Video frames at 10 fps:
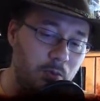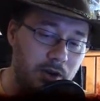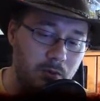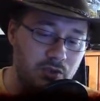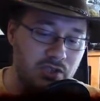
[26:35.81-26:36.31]

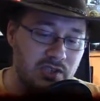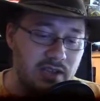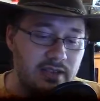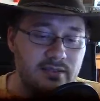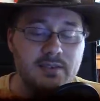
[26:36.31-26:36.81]
but he was just
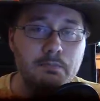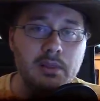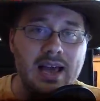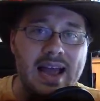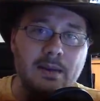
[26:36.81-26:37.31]
like this
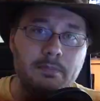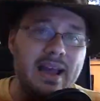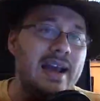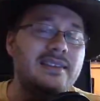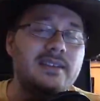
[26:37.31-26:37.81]
black
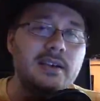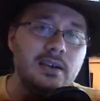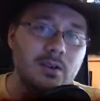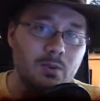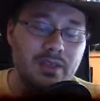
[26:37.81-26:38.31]
mass
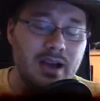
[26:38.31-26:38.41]
with